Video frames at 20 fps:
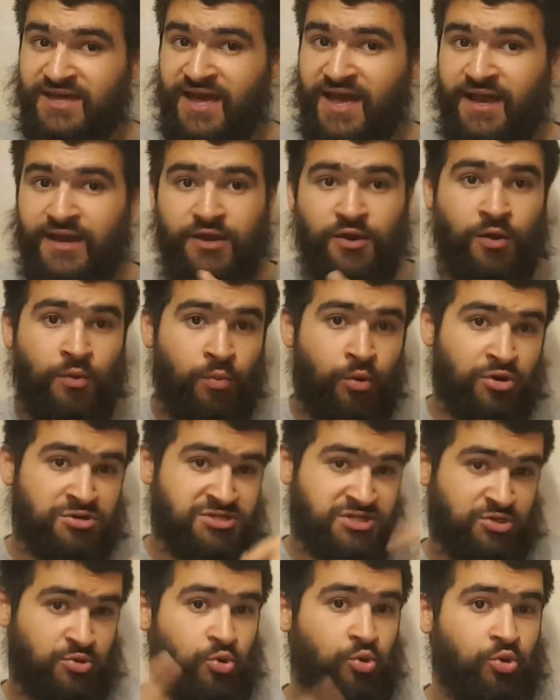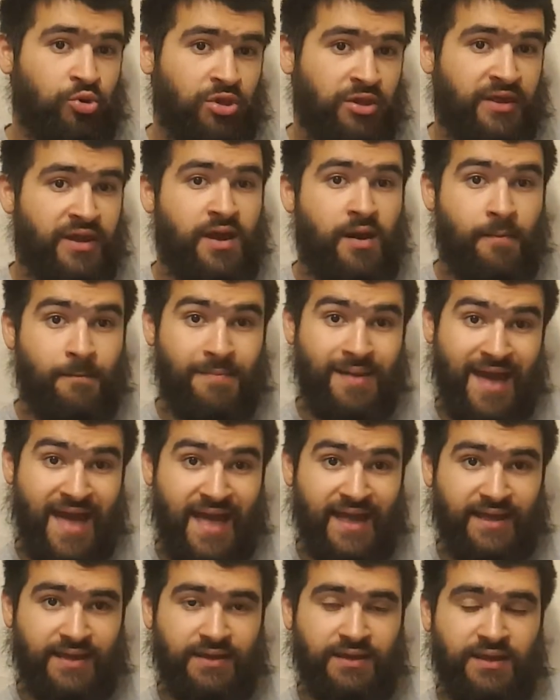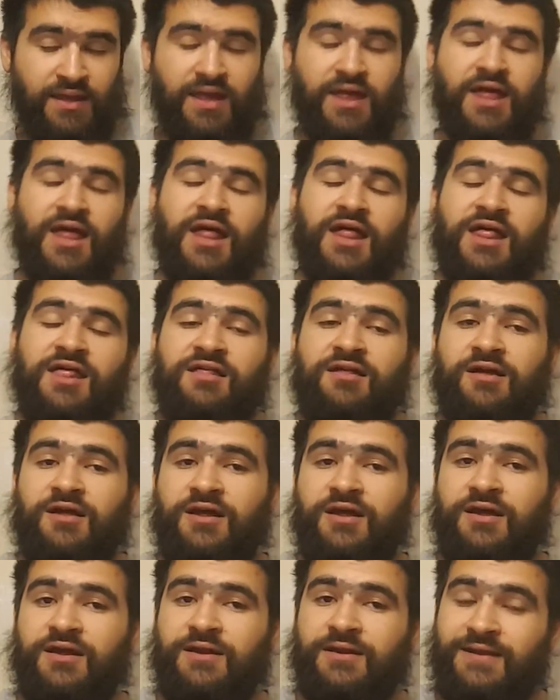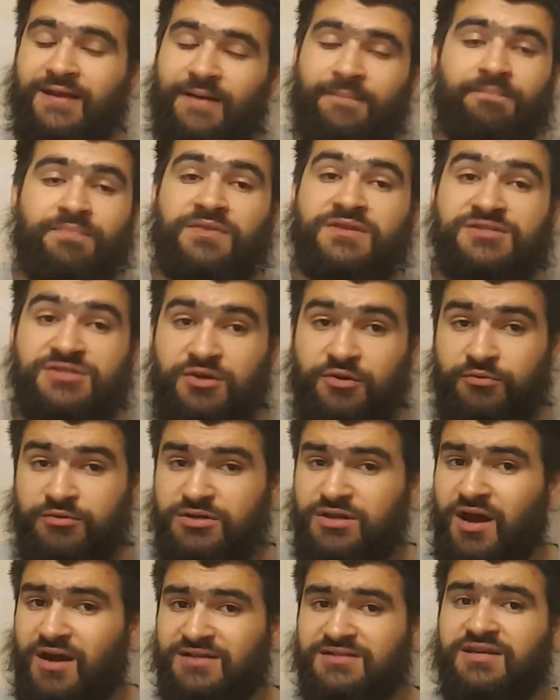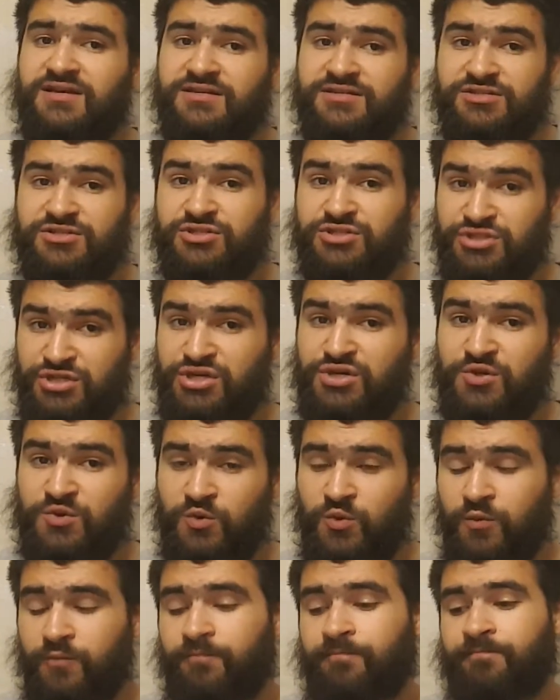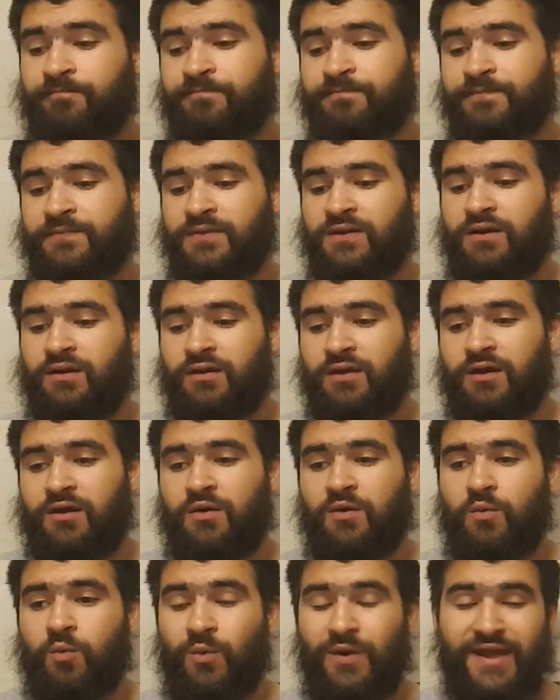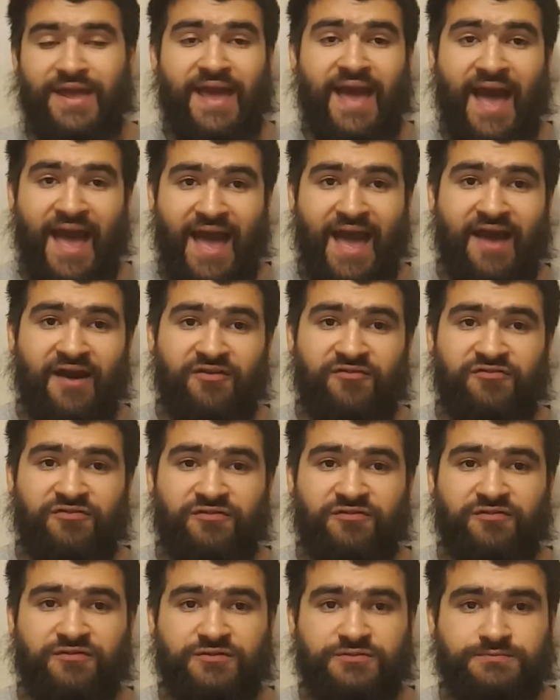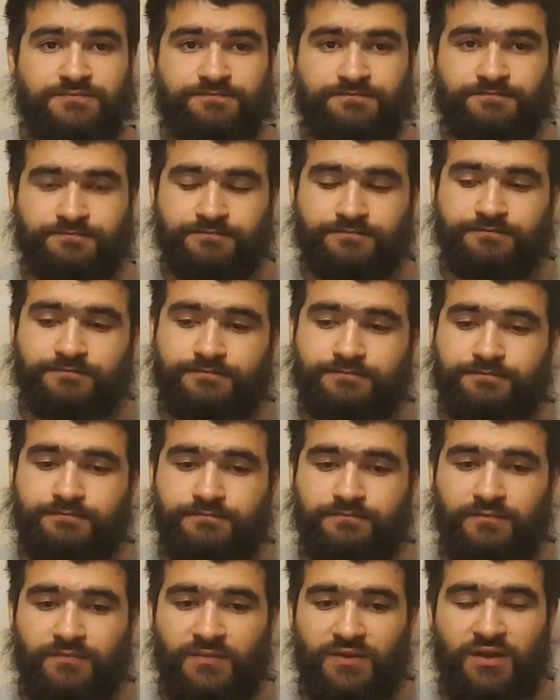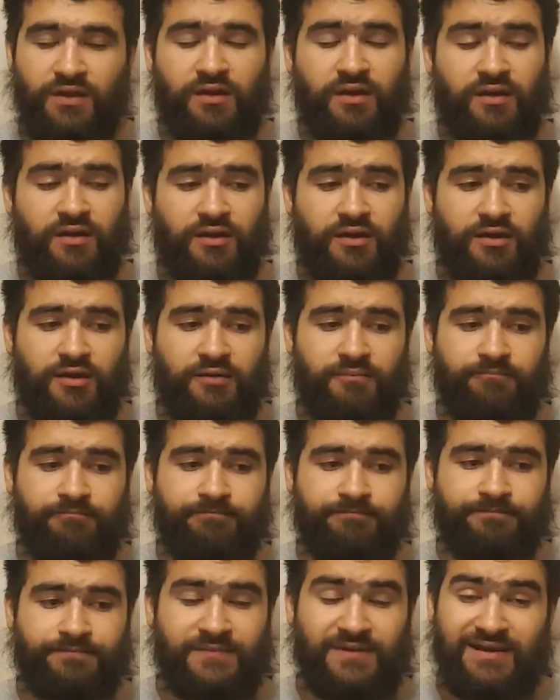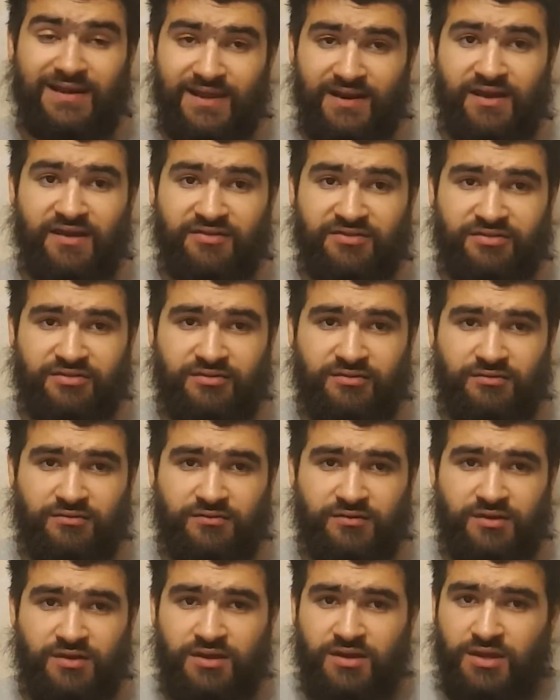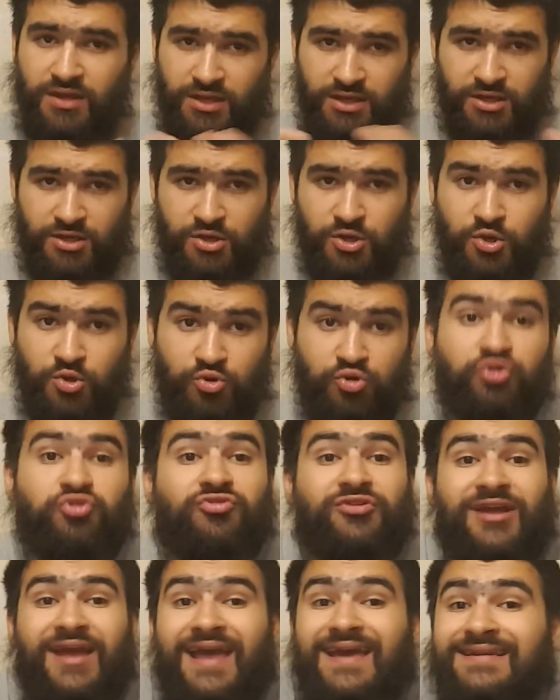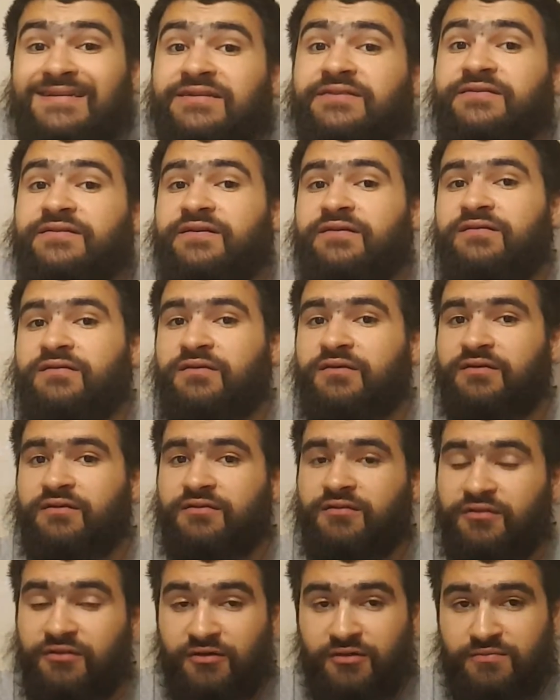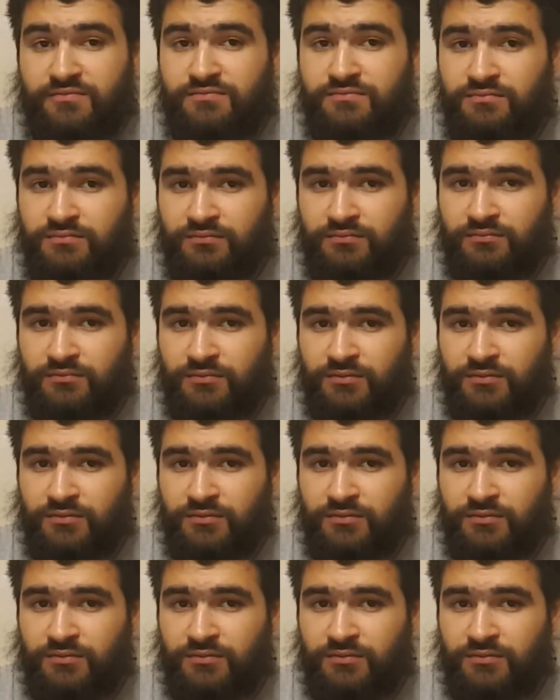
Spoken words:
that, go watch it all and come back. Yeah, so Darksiders 2, we have Lilith, who created them